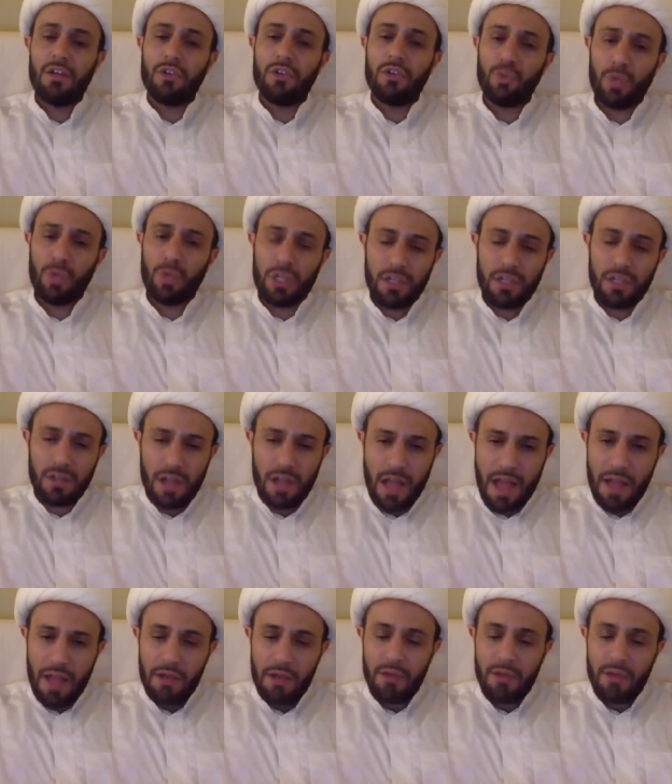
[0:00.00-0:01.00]
doing
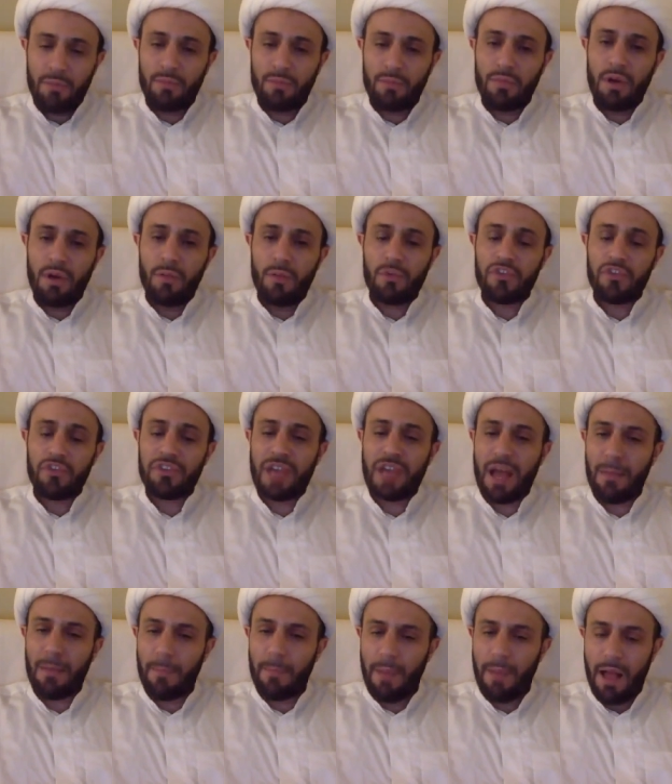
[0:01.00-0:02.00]

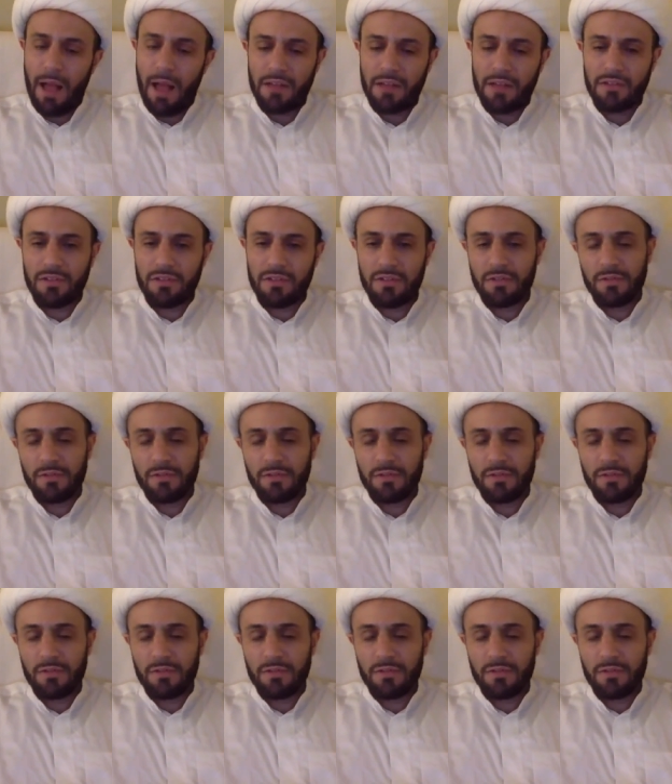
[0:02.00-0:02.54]
mustahabbat.